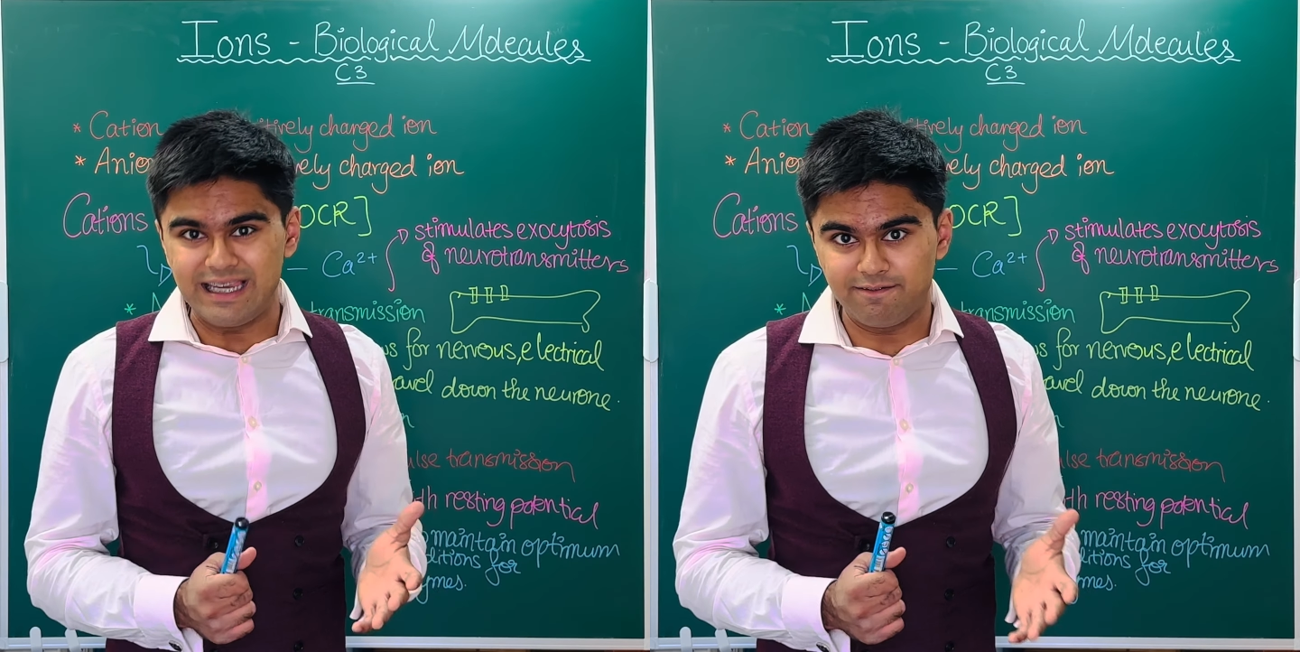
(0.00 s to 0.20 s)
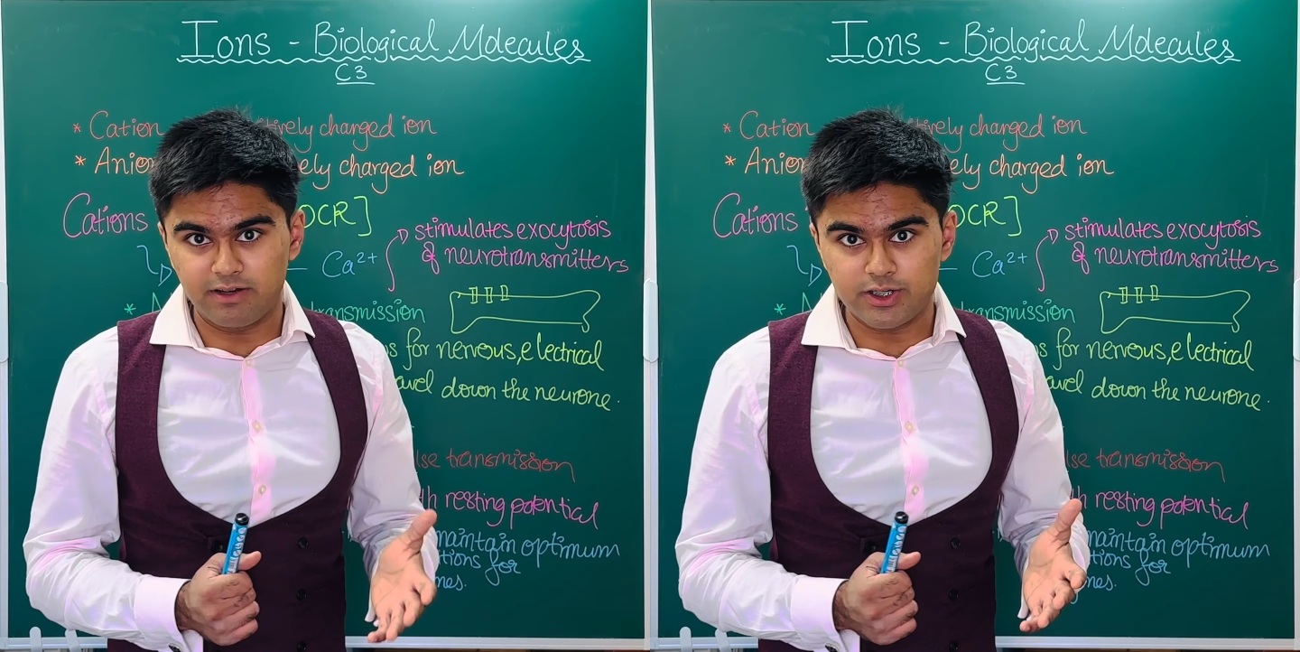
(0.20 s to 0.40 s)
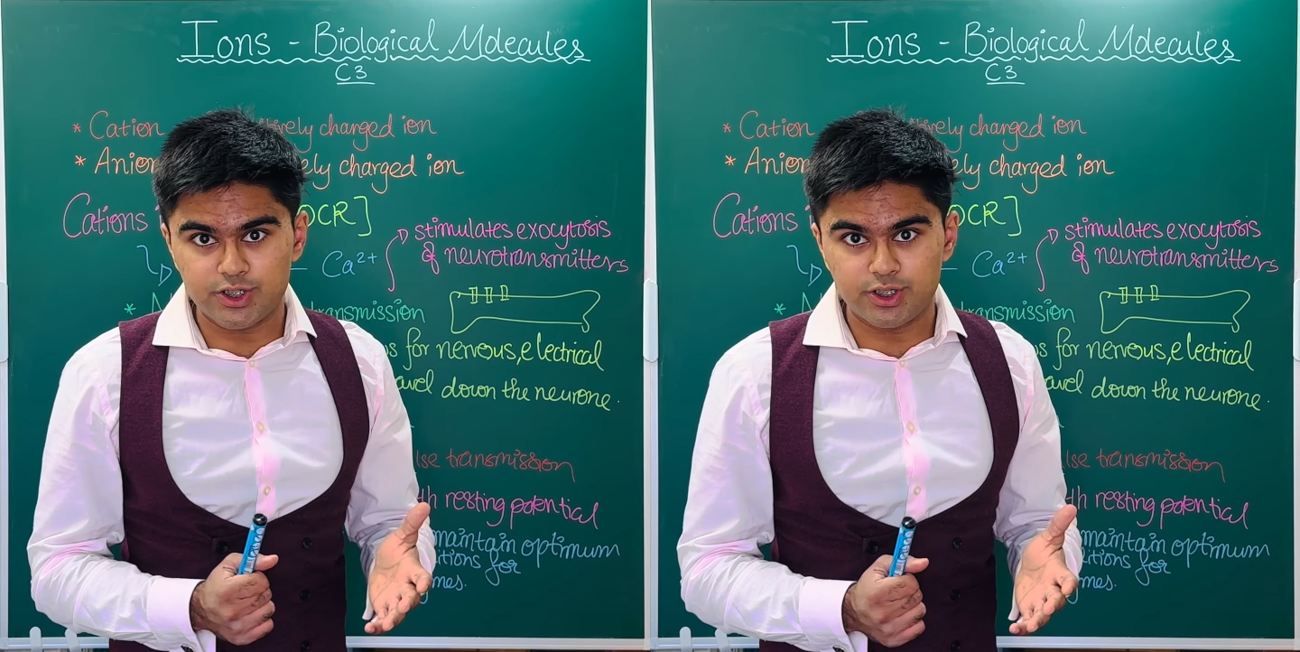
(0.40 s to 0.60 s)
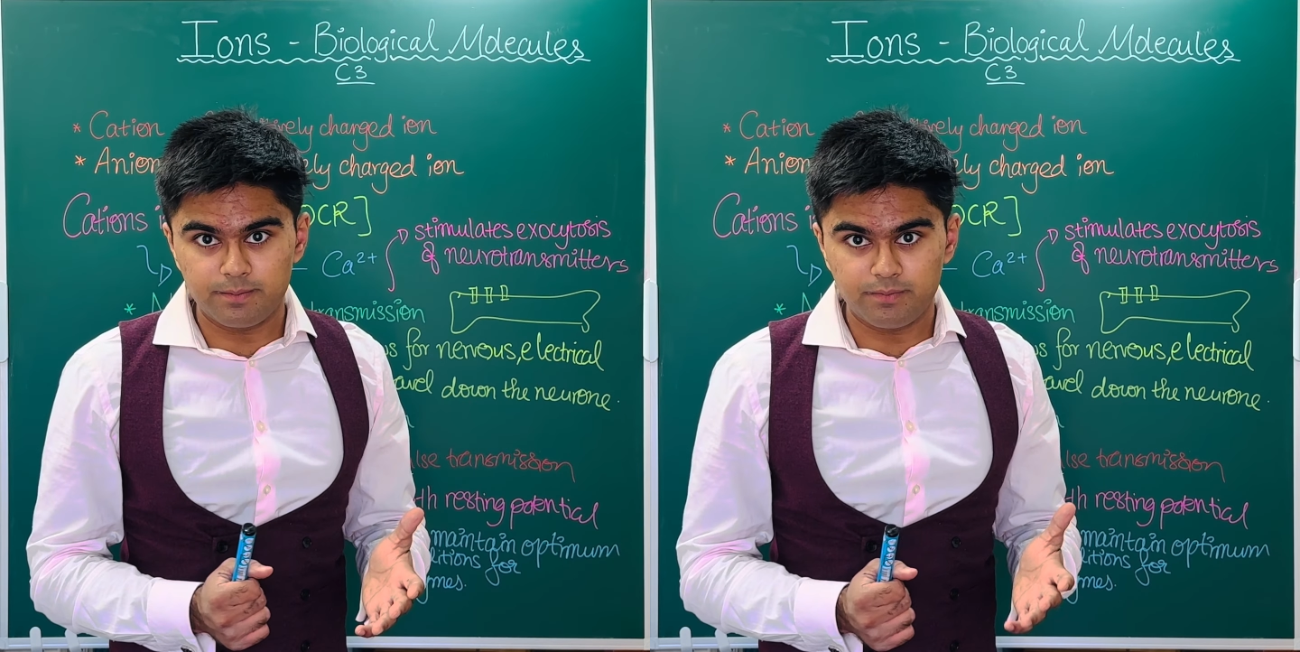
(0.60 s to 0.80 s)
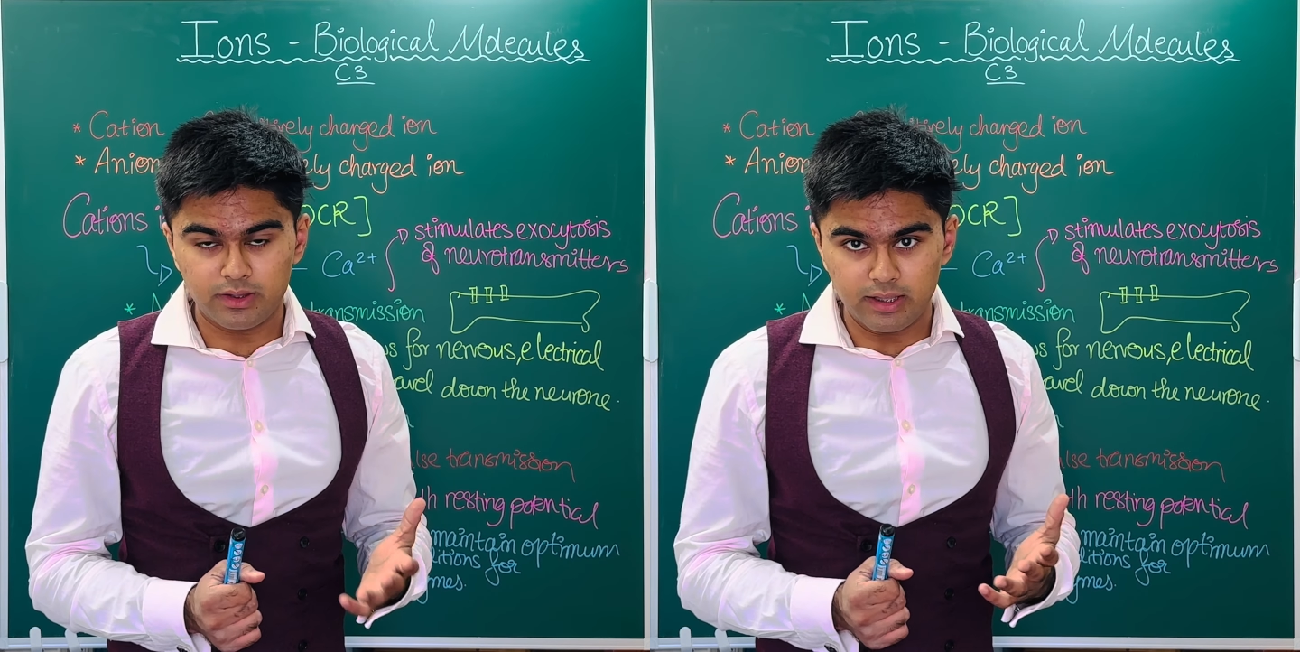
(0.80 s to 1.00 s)
function,
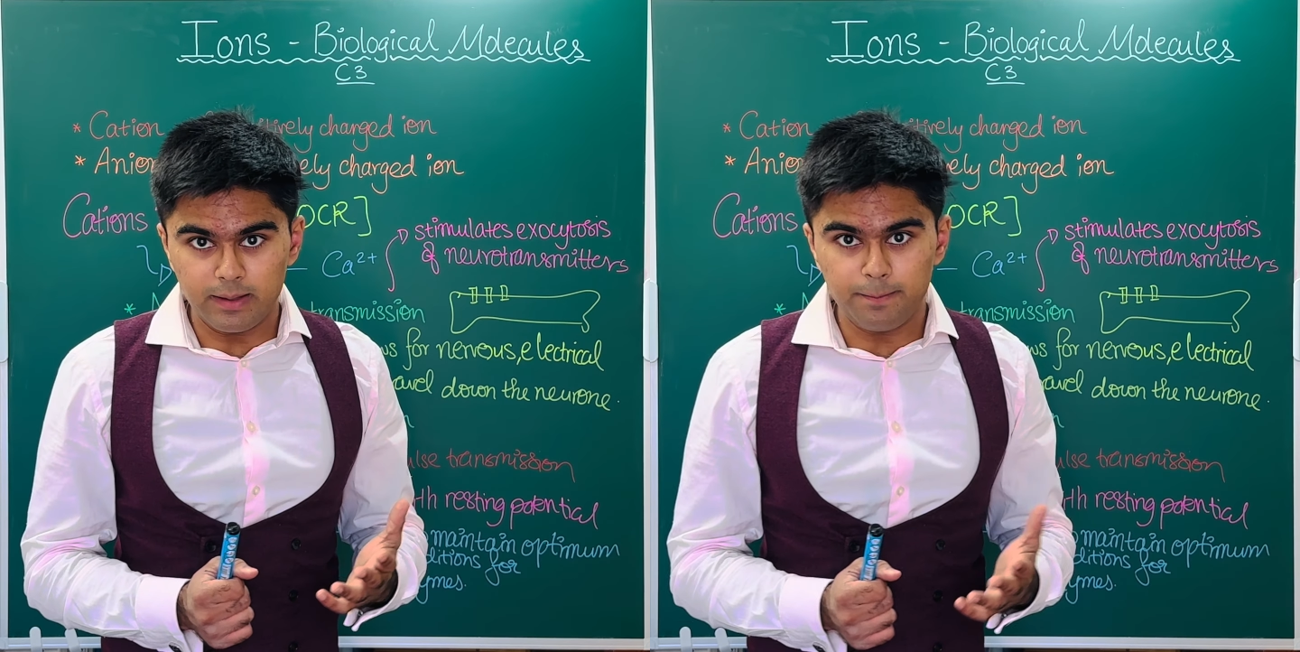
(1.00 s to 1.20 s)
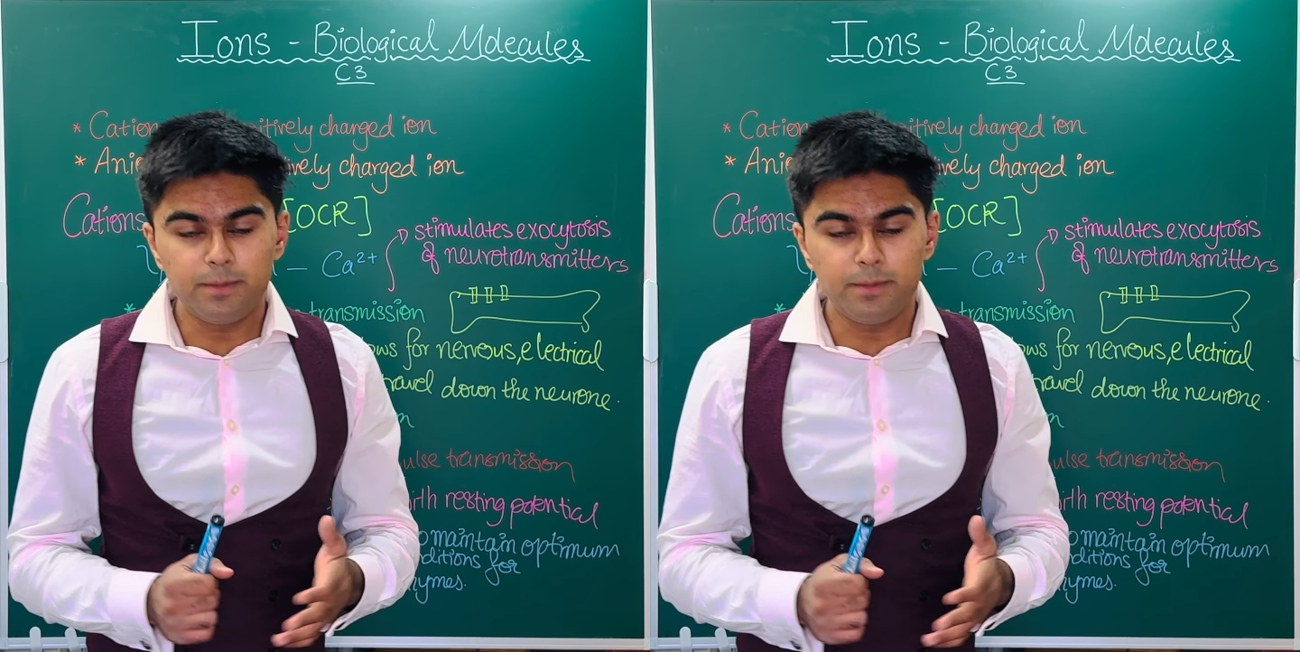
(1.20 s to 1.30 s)
okay?